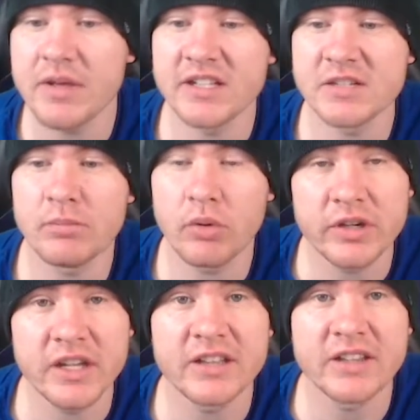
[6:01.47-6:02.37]
and it's
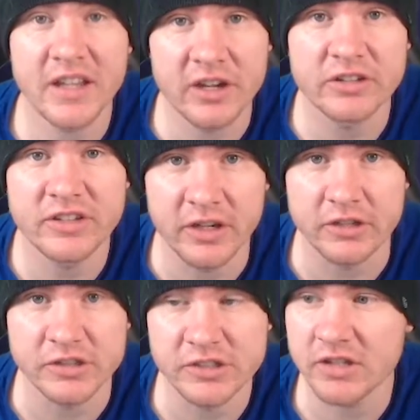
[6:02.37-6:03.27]
important to get the gear
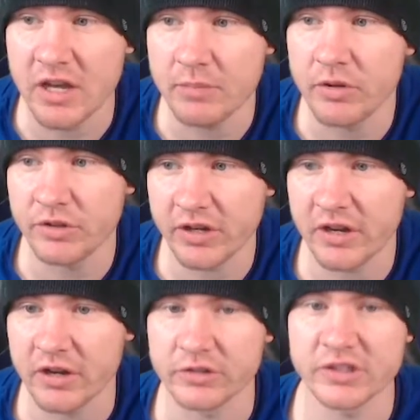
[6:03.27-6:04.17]
tiers up on your
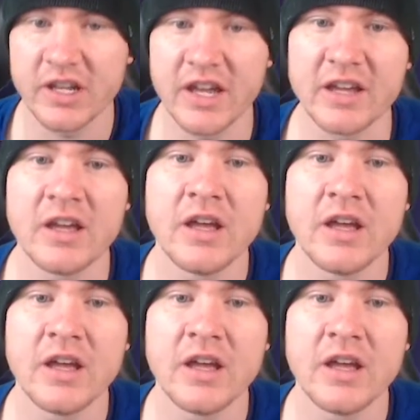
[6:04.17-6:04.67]
characters, okay?